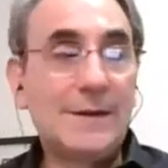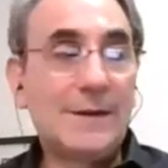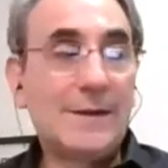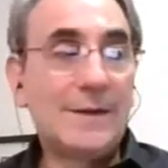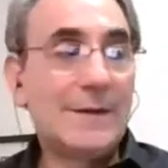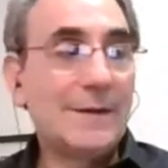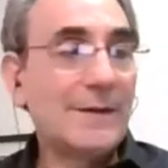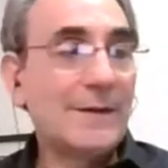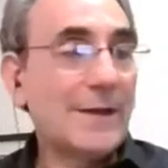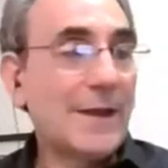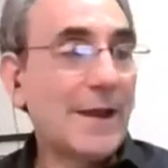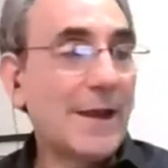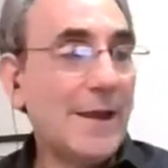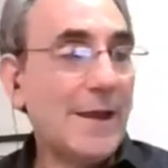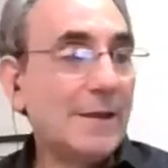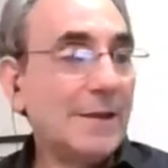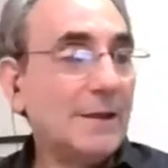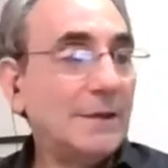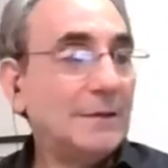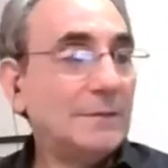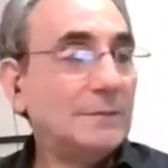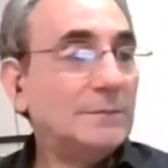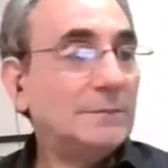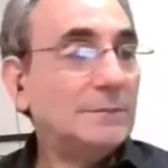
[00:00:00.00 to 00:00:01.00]
Okay.
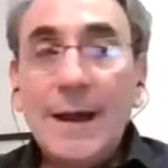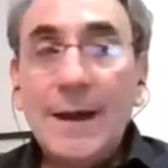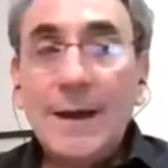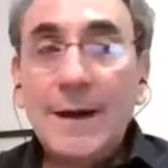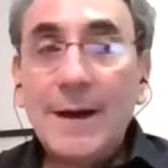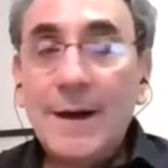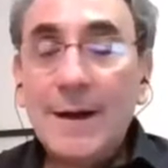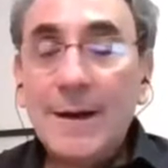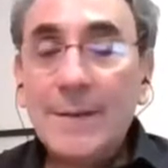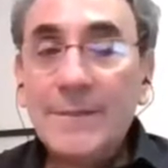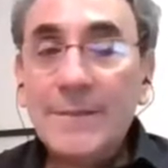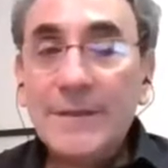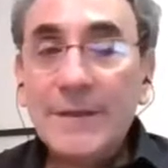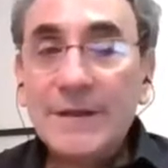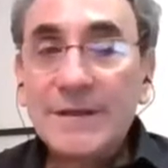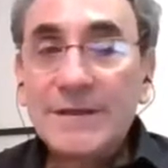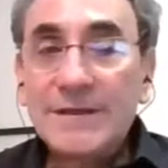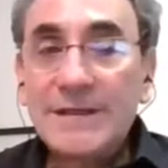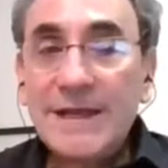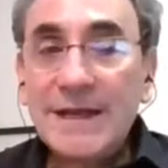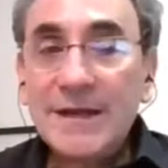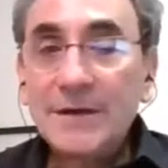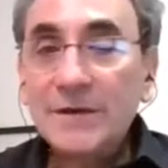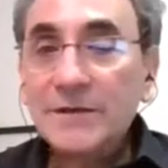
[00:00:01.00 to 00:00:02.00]
Um, the
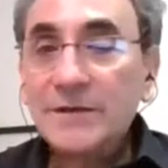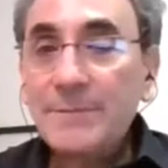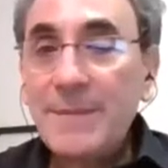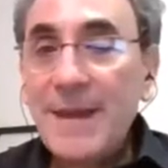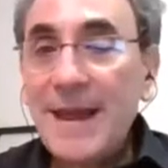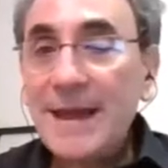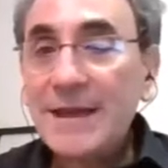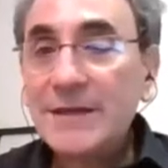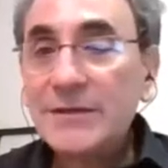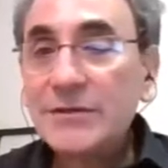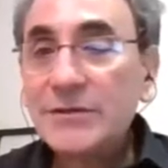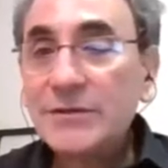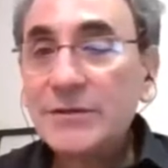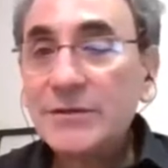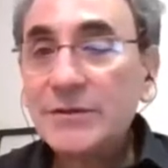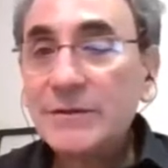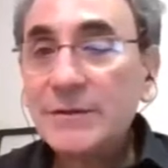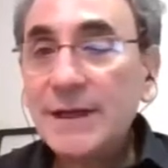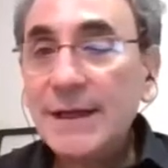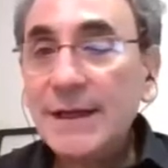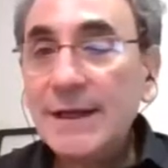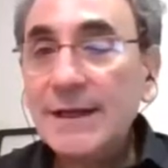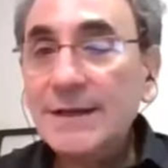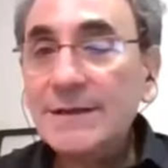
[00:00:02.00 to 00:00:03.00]
sales master
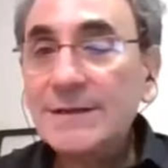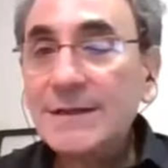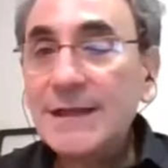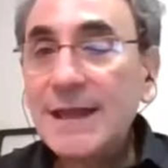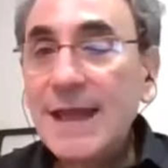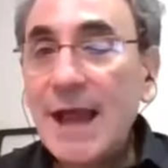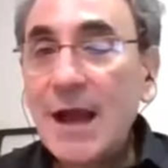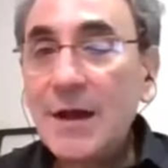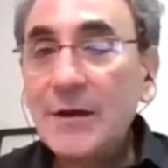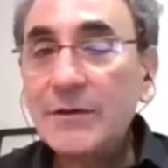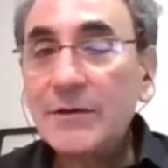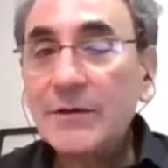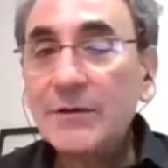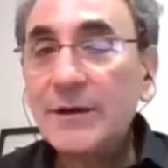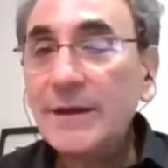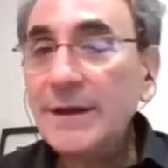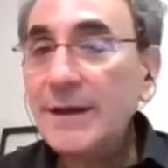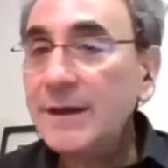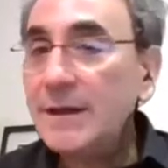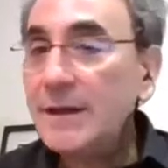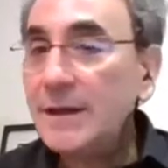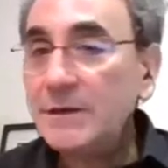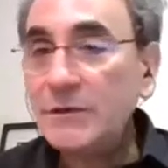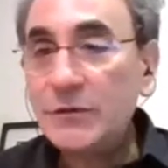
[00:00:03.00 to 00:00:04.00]
is
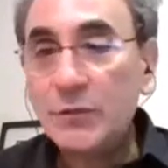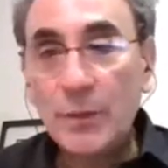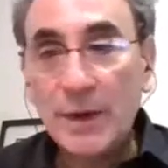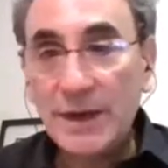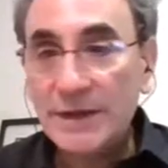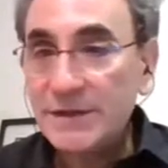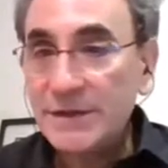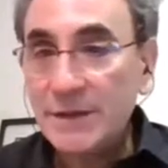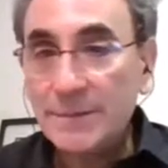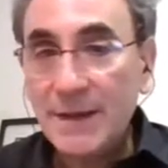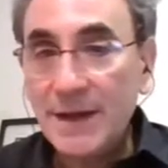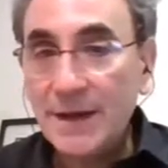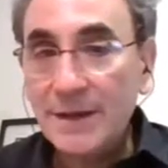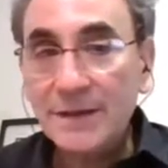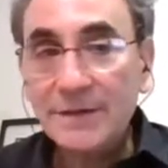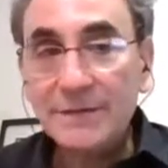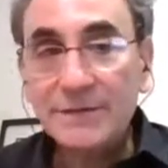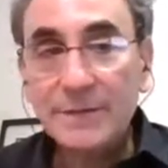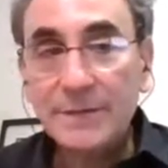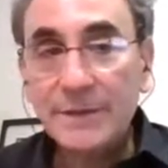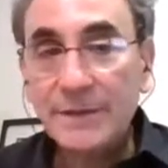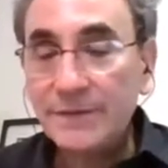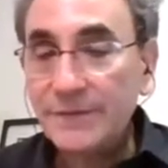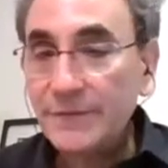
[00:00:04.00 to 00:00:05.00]
calculated twice a month from
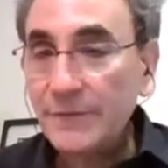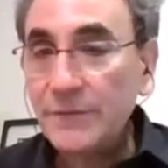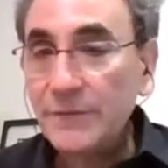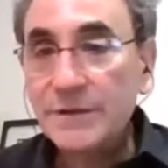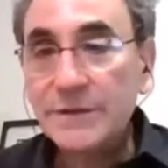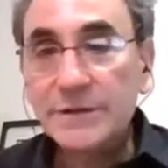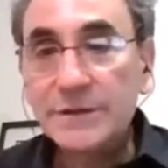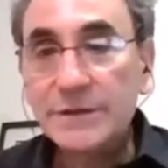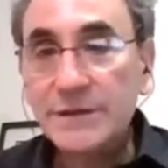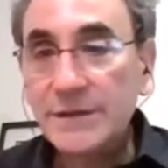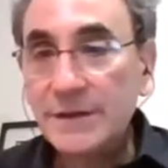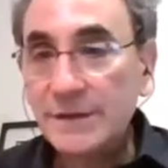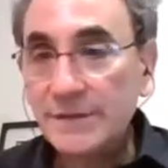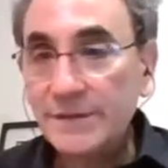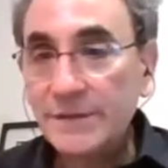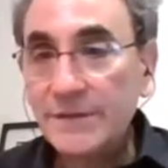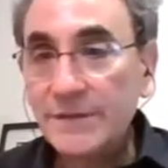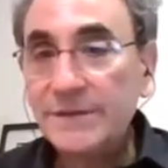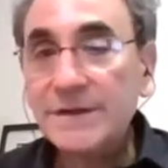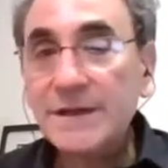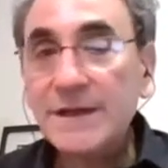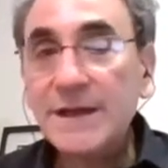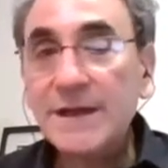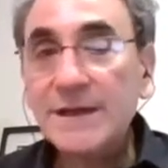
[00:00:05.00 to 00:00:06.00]
the first to the
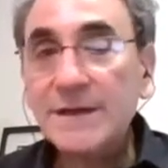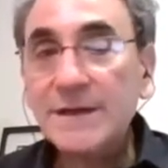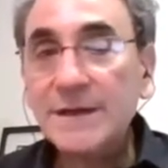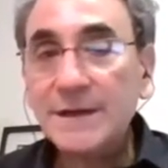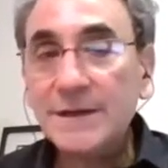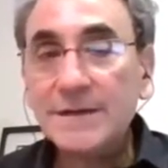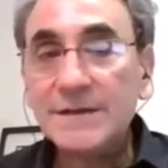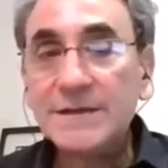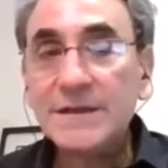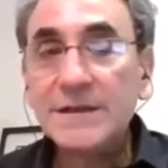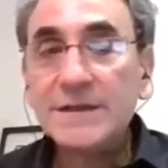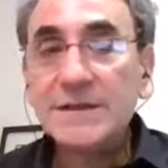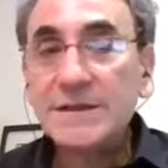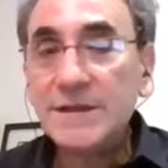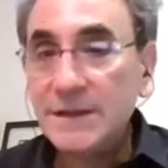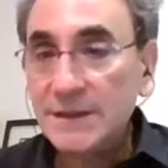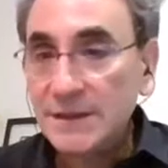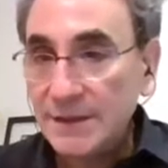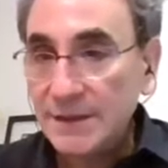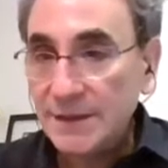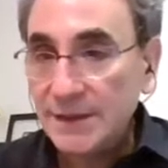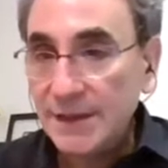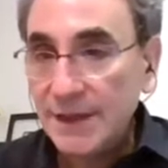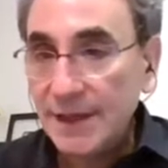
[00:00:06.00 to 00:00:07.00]
fifteenth and the sixteenth to
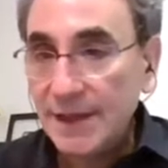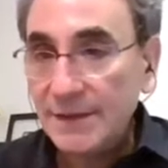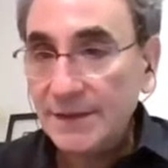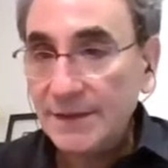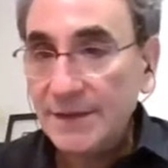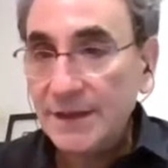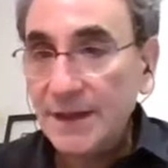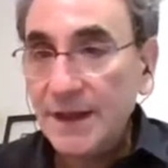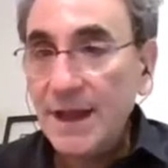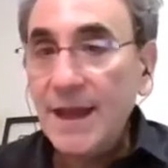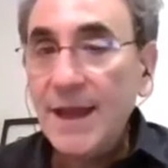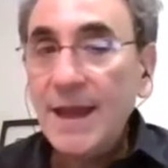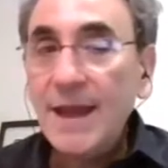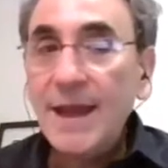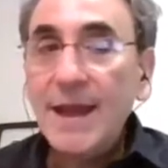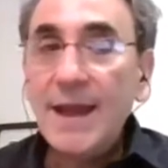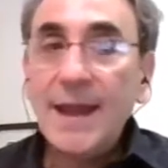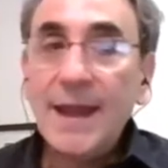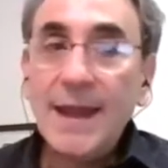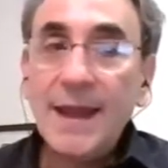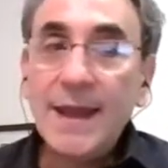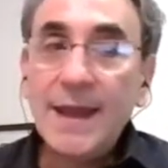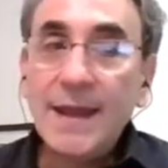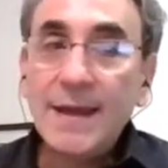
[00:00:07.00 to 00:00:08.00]
the end.
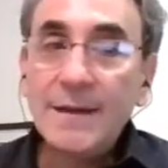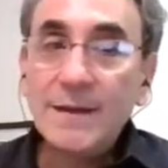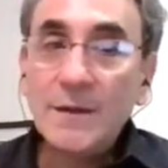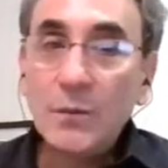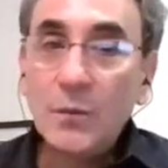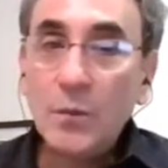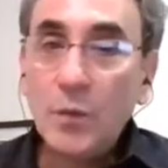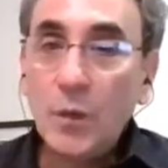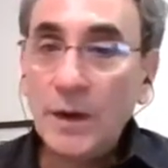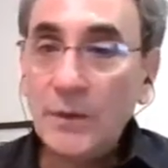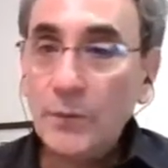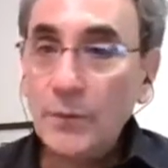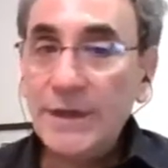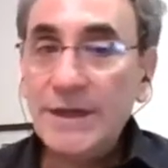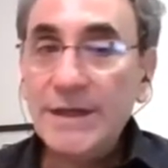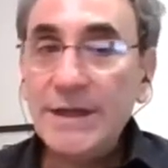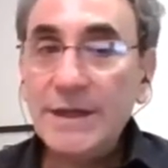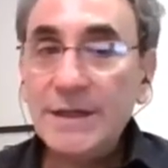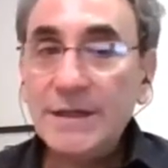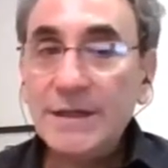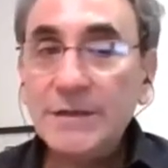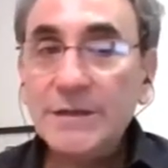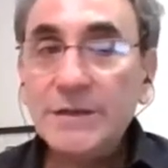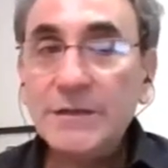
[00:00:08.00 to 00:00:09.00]
And what we need
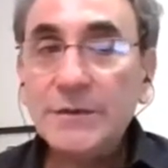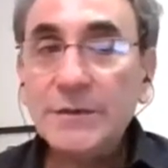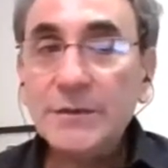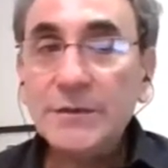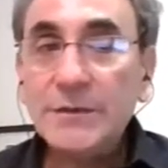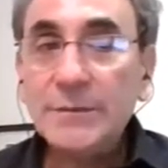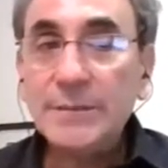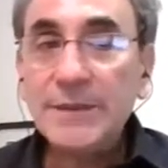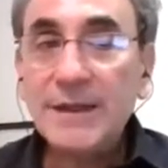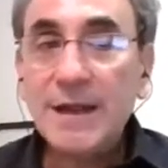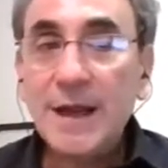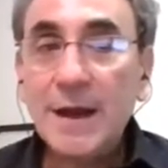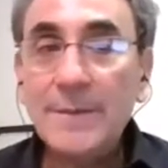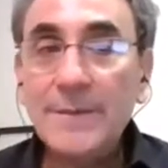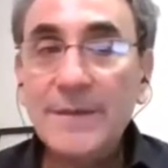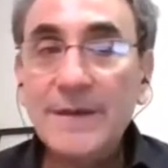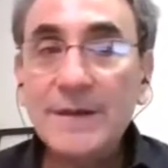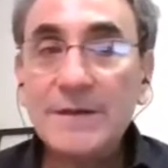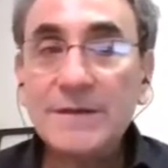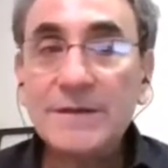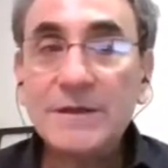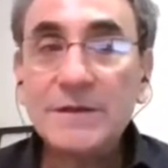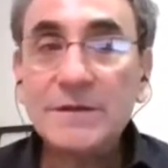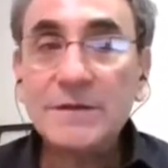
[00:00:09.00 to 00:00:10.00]
to do to become this
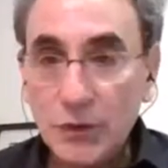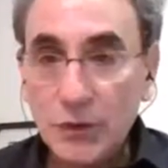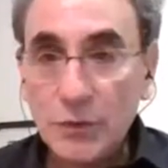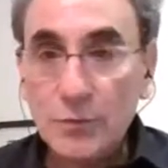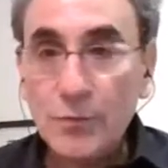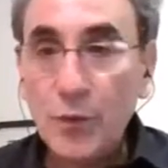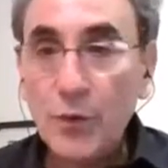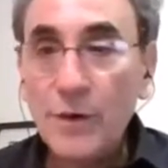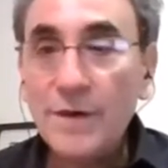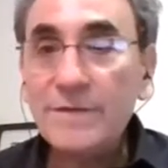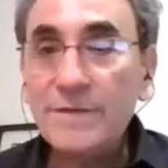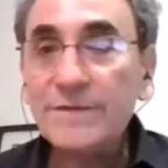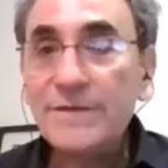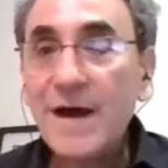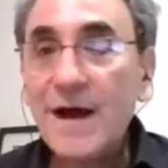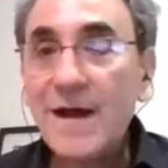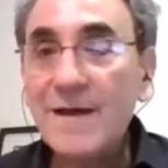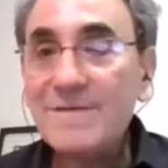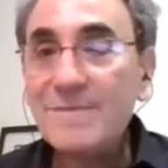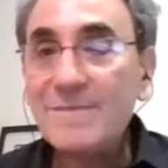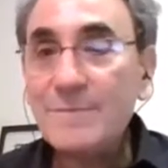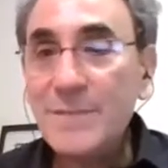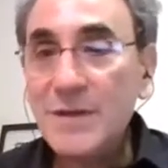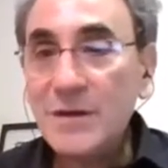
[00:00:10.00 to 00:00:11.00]
is two point five
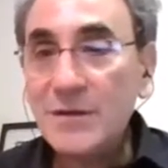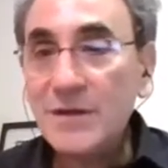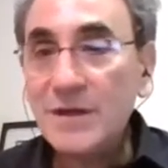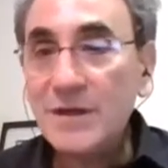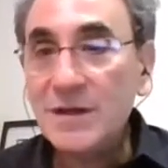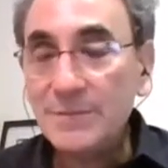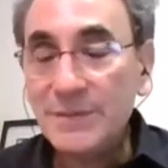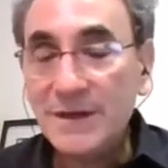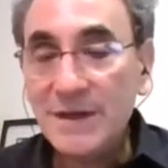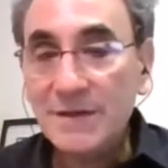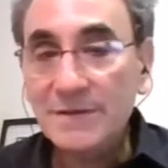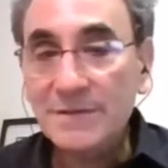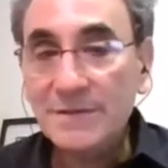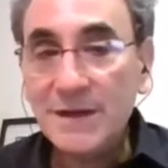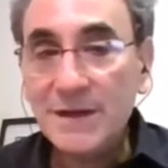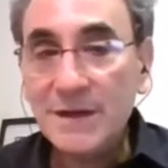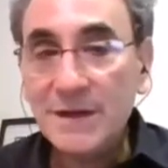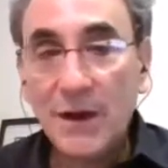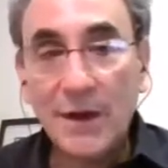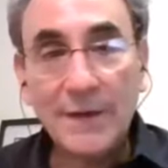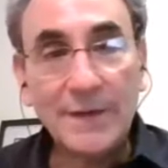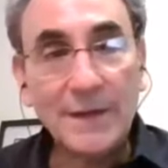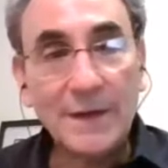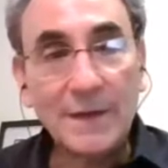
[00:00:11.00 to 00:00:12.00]
million P V
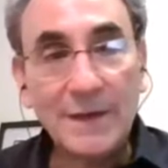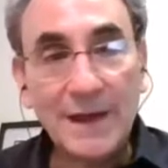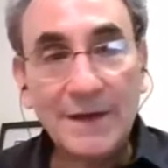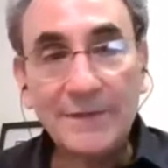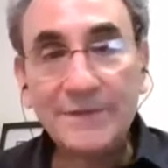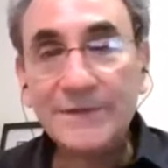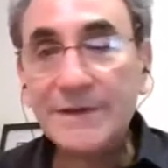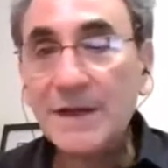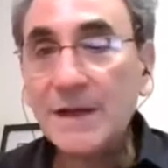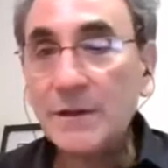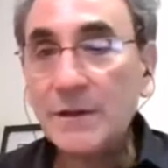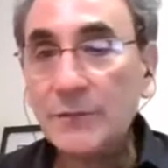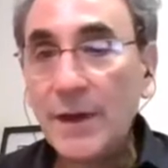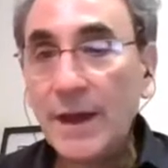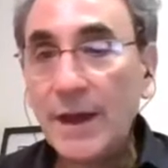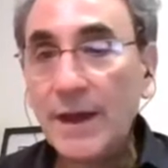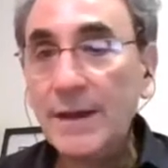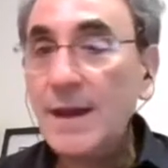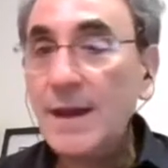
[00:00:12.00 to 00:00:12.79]
on the left and the right.